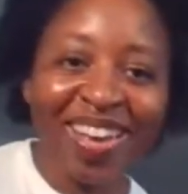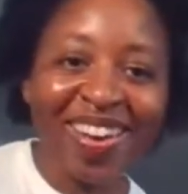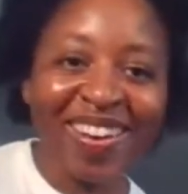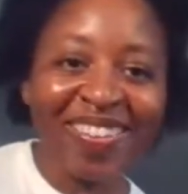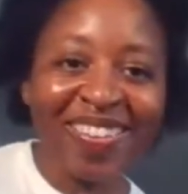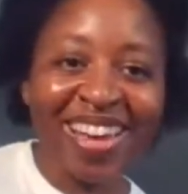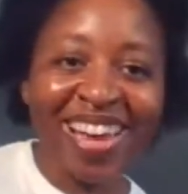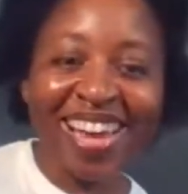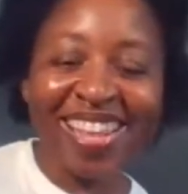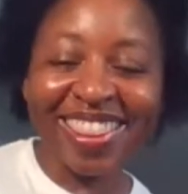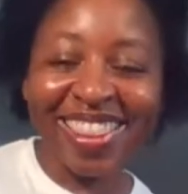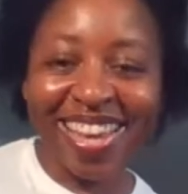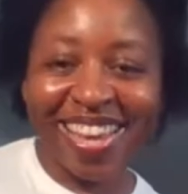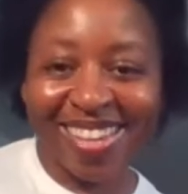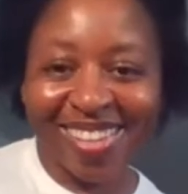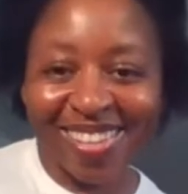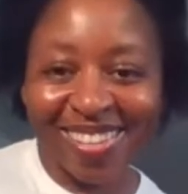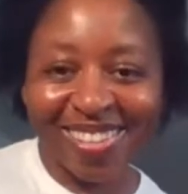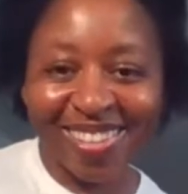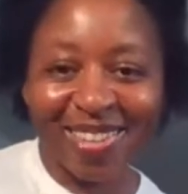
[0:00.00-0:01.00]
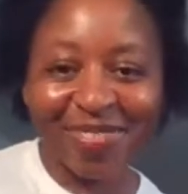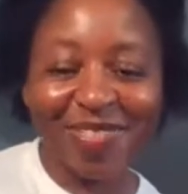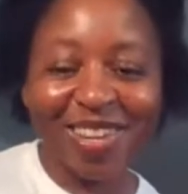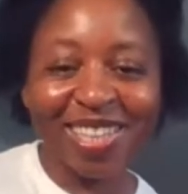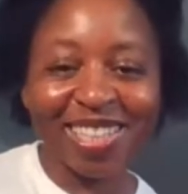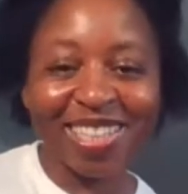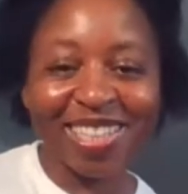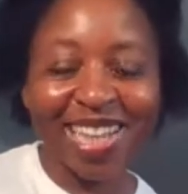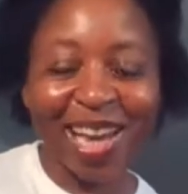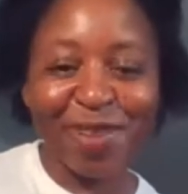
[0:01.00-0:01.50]
Okay, thank you so
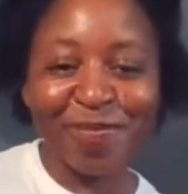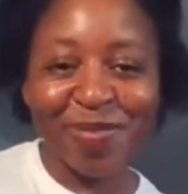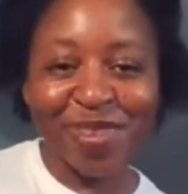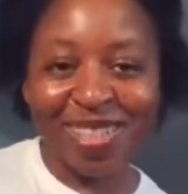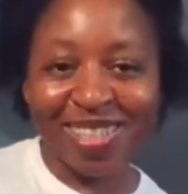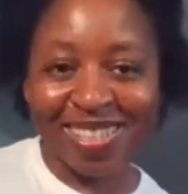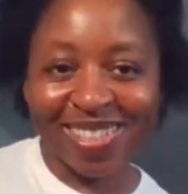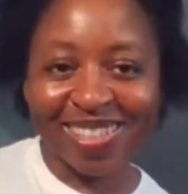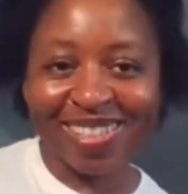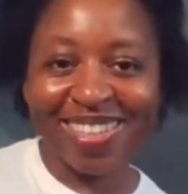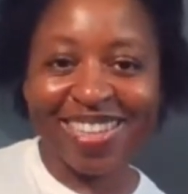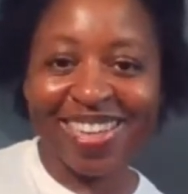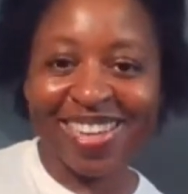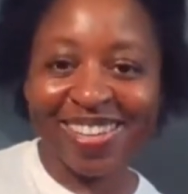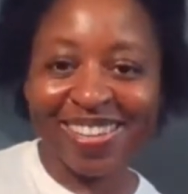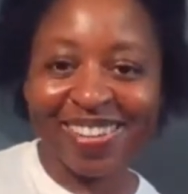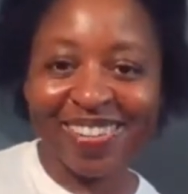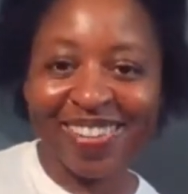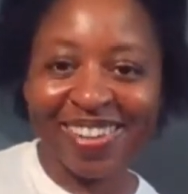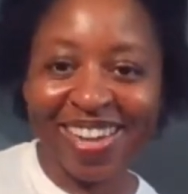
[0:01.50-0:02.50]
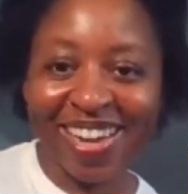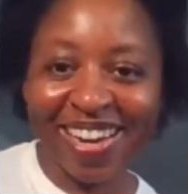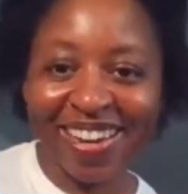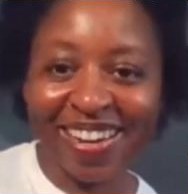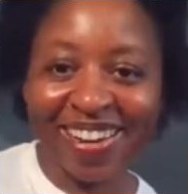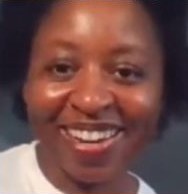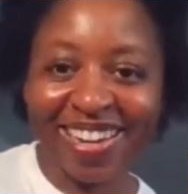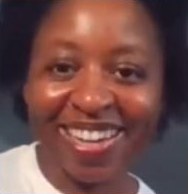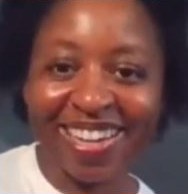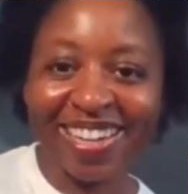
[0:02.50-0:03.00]
much because I miss seeing you,
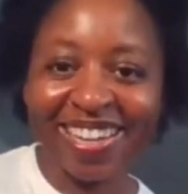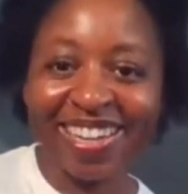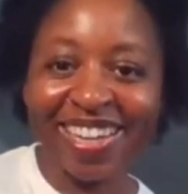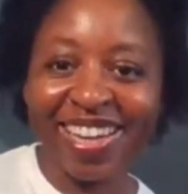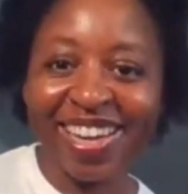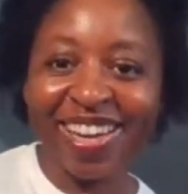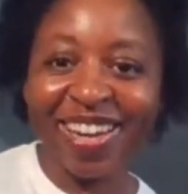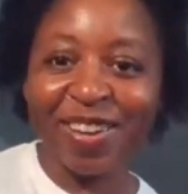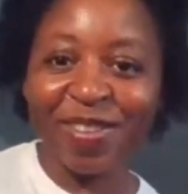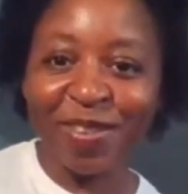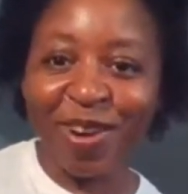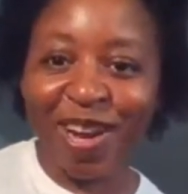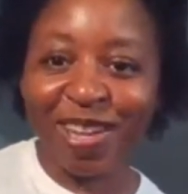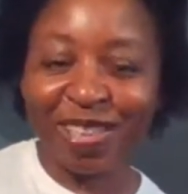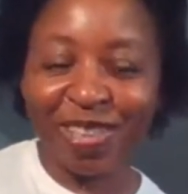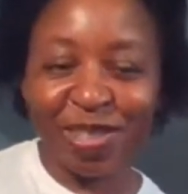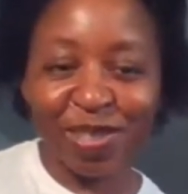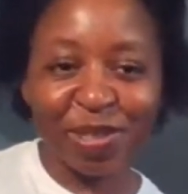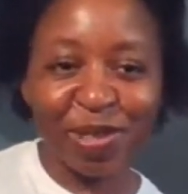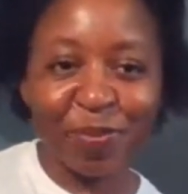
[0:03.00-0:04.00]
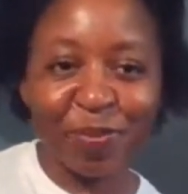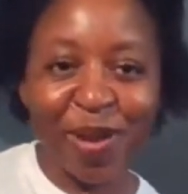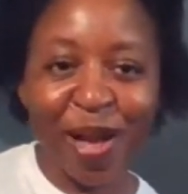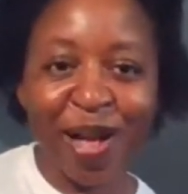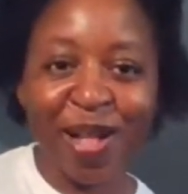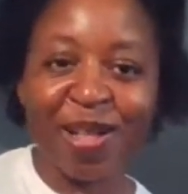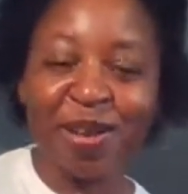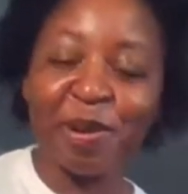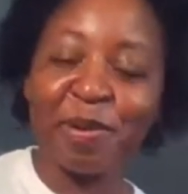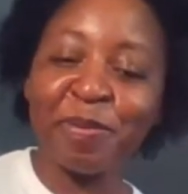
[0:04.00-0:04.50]
Karen Rochester
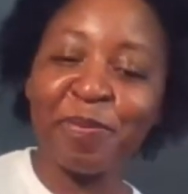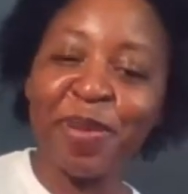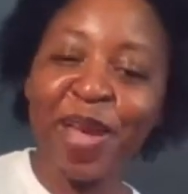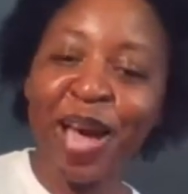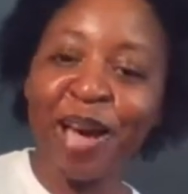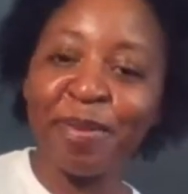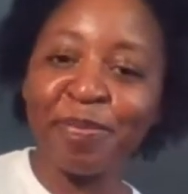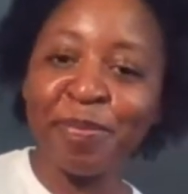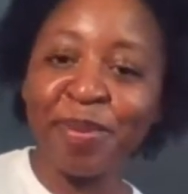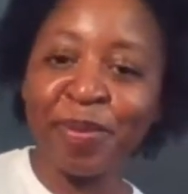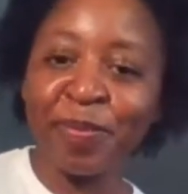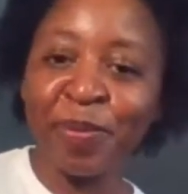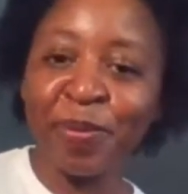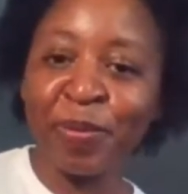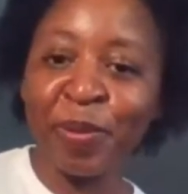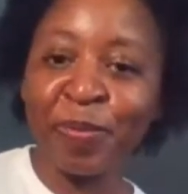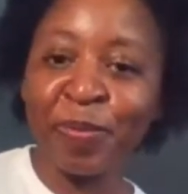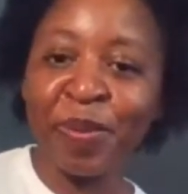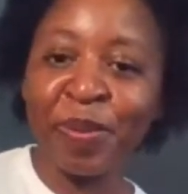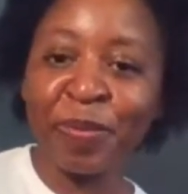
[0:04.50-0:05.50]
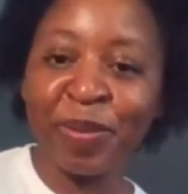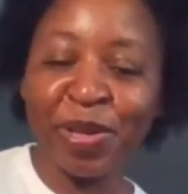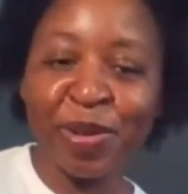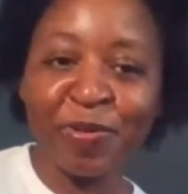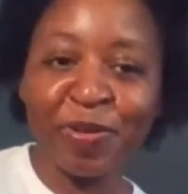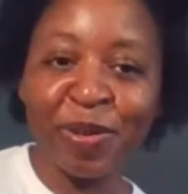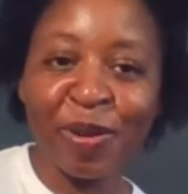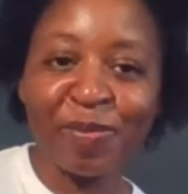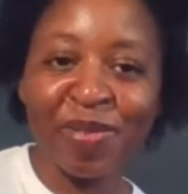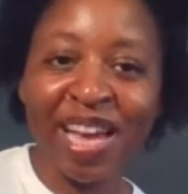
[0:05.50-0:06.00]
Powell. I remember
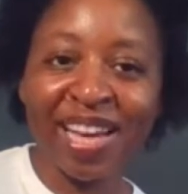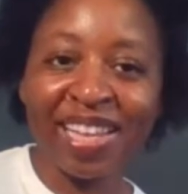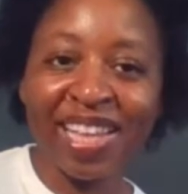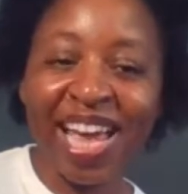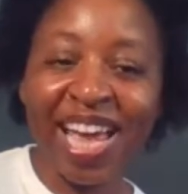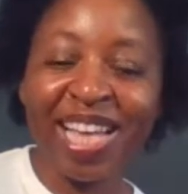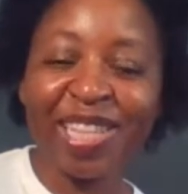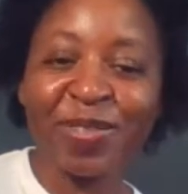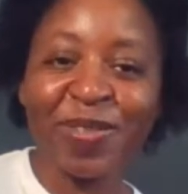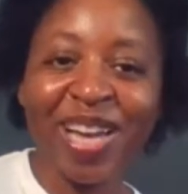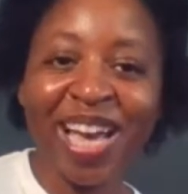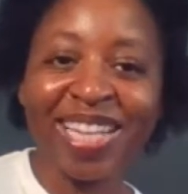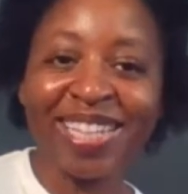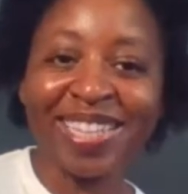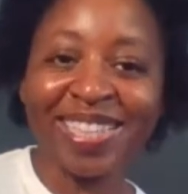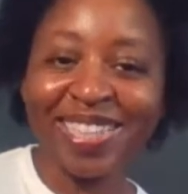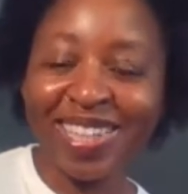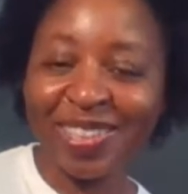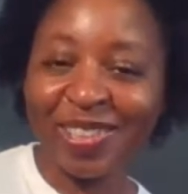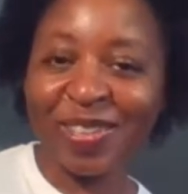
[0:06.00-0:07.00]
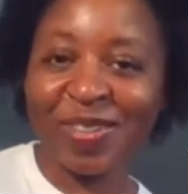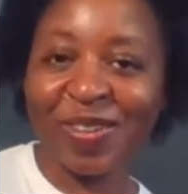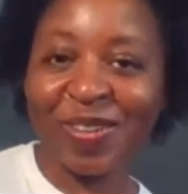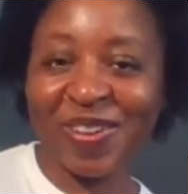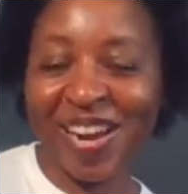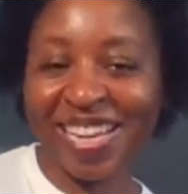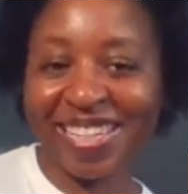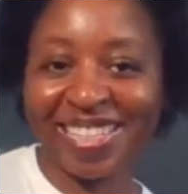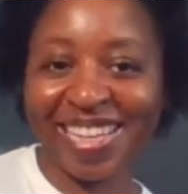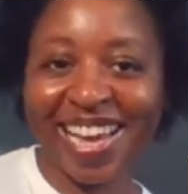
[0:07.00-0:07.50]
you from that class and we had such a
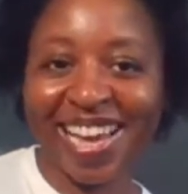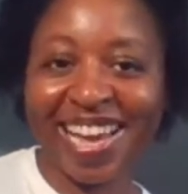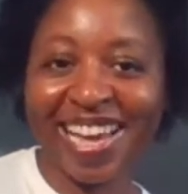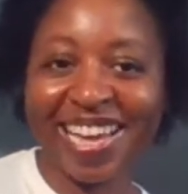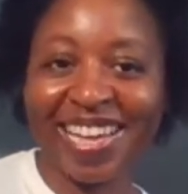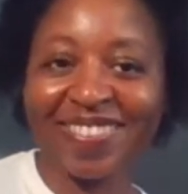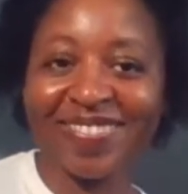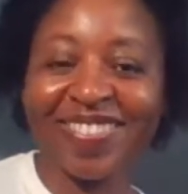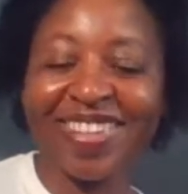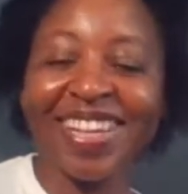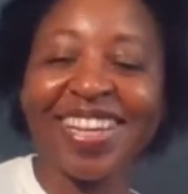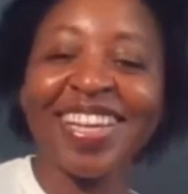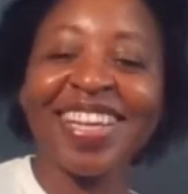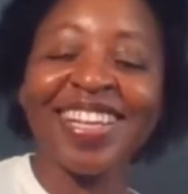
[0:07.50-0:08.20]
great time.